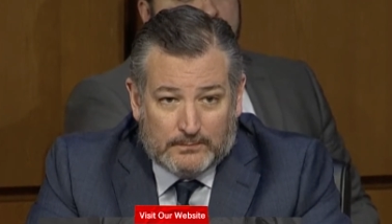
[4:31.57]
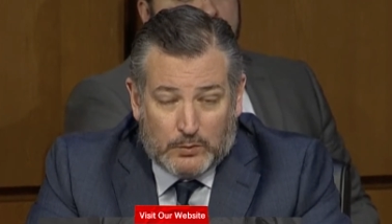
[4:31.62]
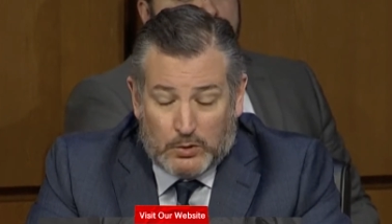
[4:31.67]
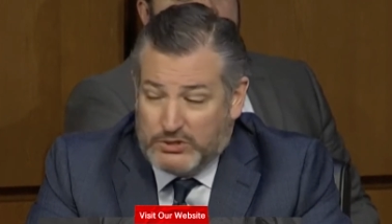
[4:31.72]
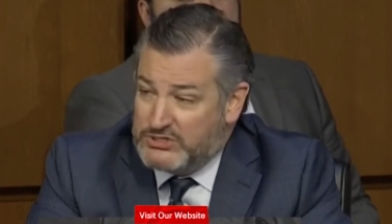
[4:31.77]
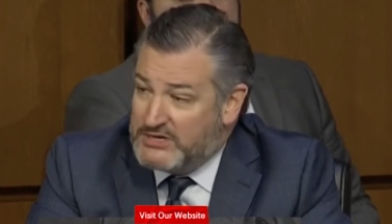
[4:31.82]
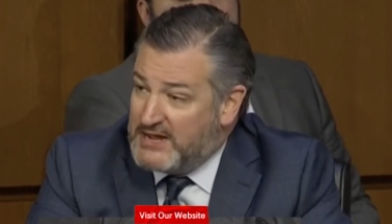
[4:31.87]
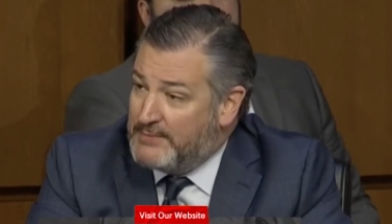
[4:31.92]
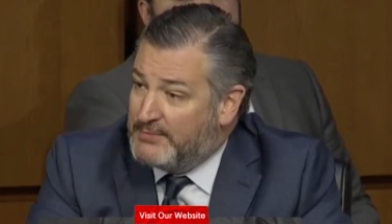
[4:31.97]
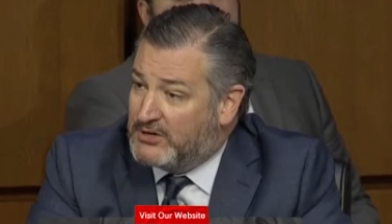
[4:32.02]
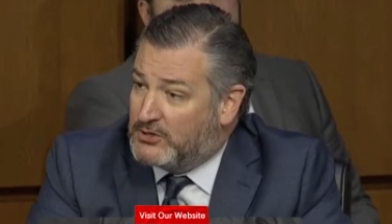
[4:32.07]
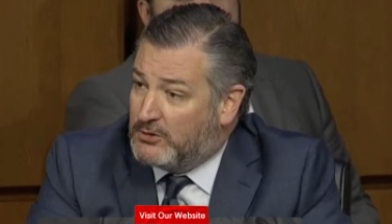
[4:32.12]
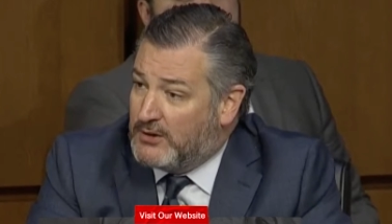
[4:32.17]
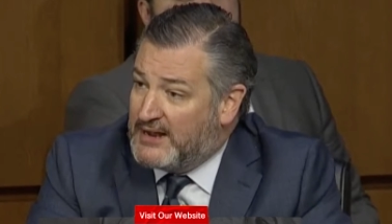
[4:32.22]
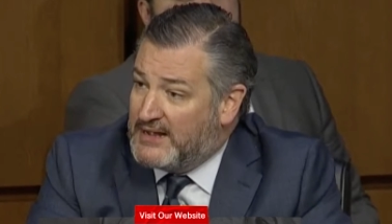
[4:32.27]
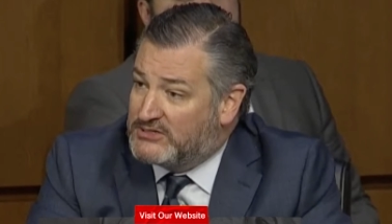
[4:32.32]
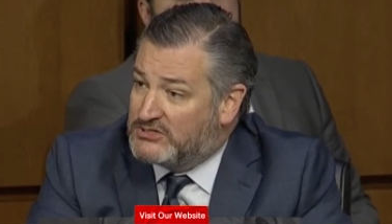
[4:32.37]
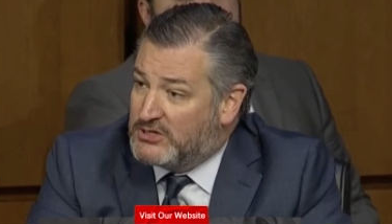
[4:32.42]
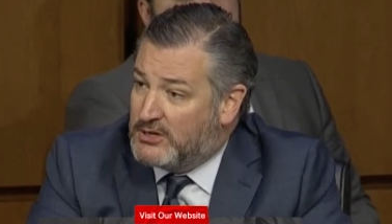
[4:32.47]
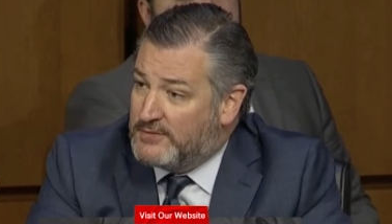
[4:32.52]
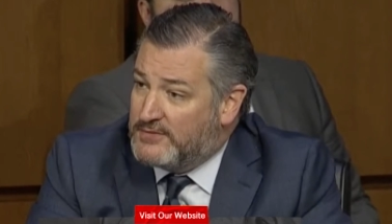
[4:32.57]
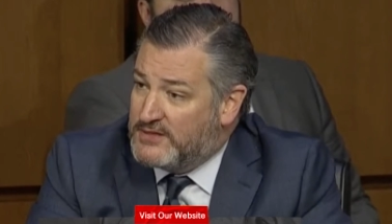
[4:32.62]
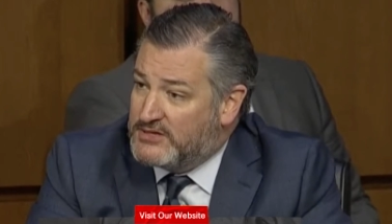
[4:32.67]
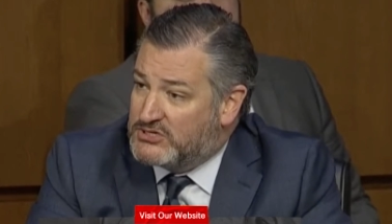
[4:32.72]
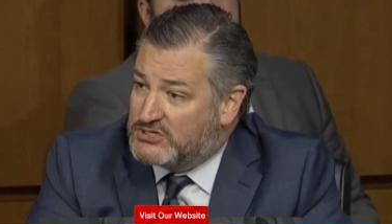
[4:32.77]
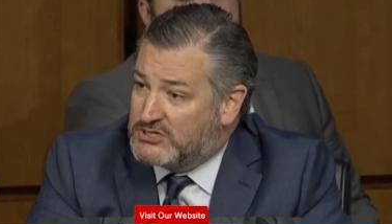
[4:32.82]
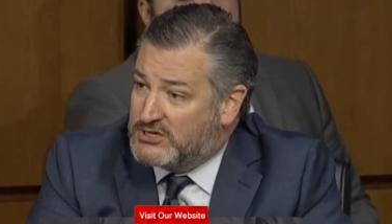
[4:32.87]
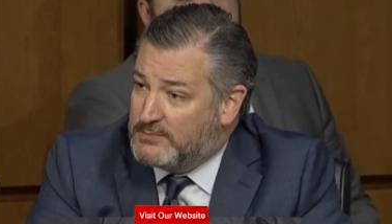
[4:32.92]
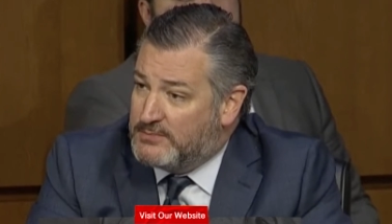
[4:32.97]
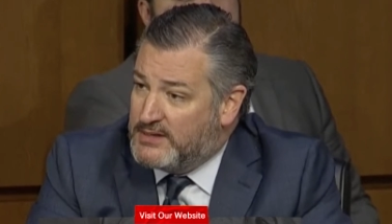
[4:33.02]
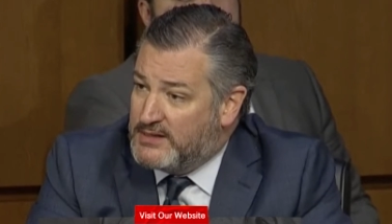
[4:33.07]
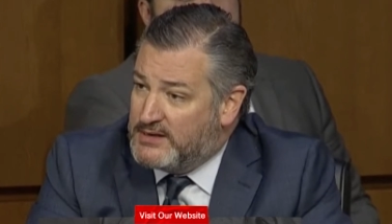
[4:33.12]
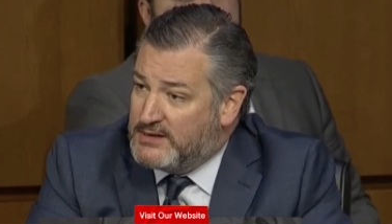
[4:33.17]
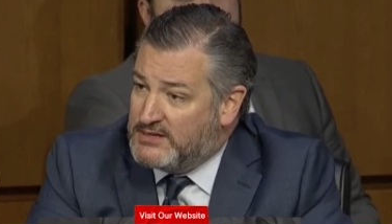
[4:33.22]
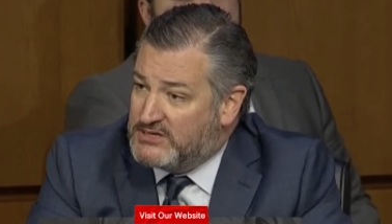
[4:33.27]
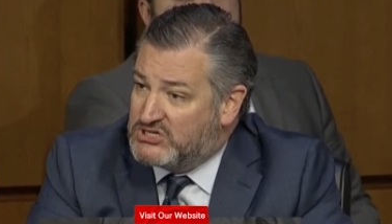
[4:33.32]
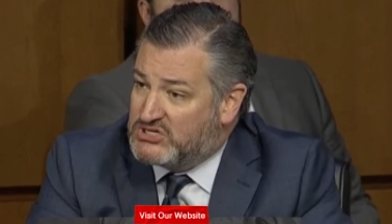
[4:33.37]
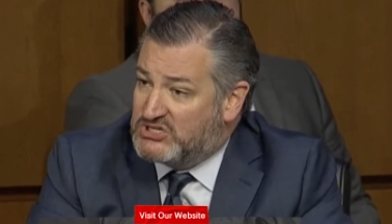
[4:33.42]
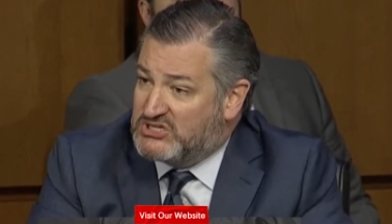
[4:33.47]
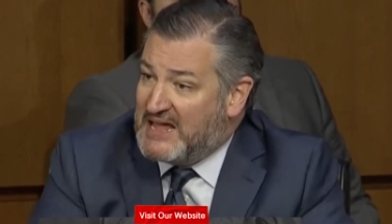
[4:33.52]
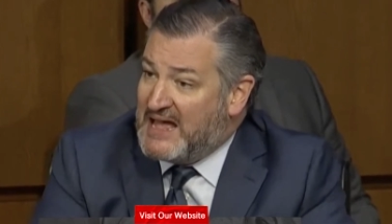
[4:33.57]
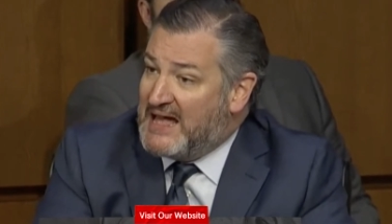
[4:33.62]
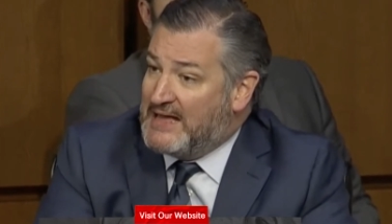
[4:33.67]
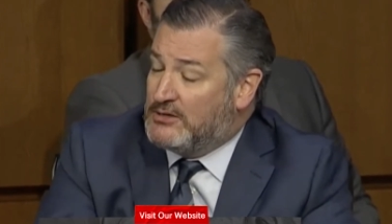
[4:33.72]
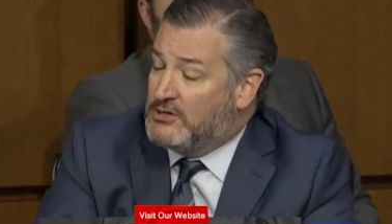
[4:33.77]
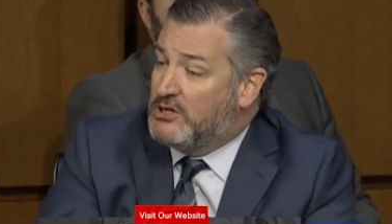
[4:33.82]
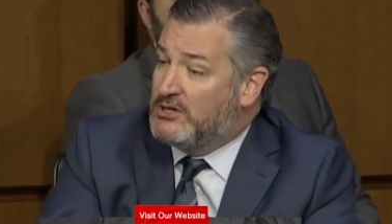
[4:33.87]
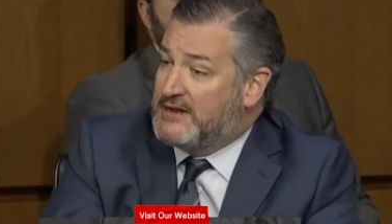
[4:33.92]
where Democrats on this committee sat